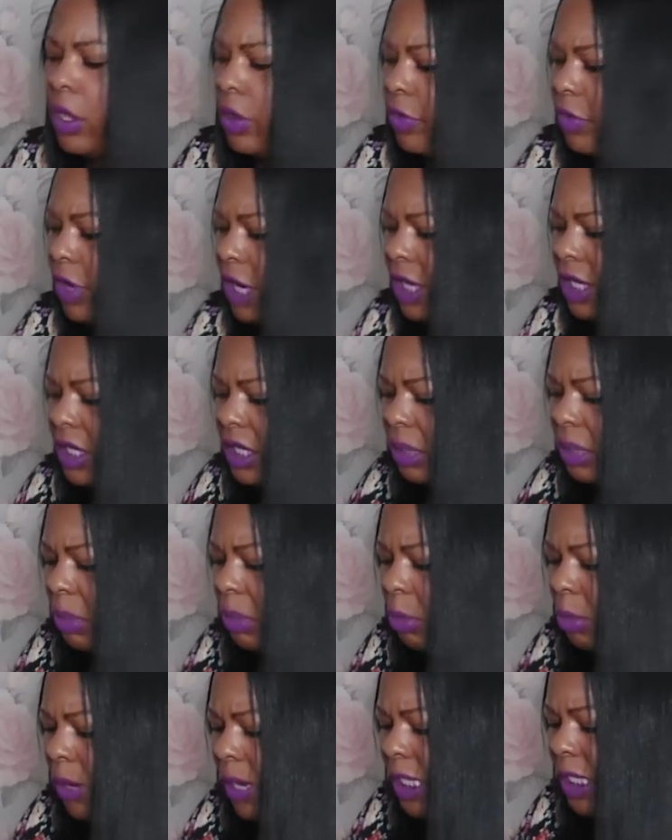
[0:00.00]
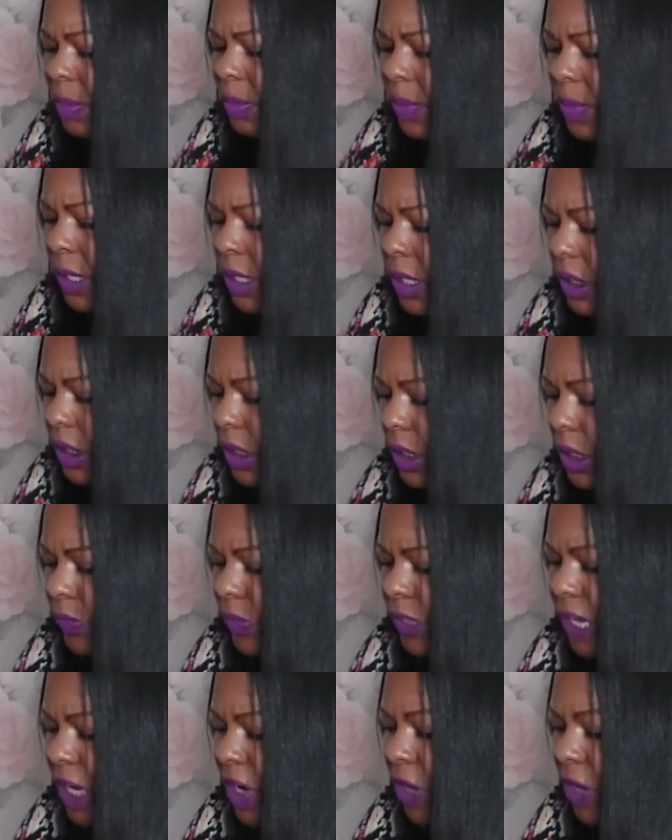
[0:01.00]
All right, tell me more about this person.
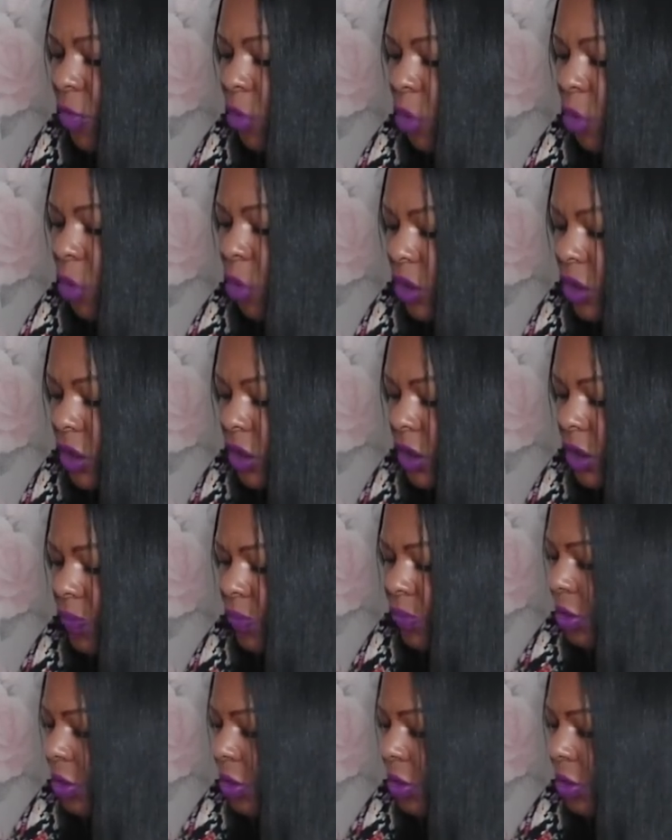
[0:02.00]
Ten of Wands.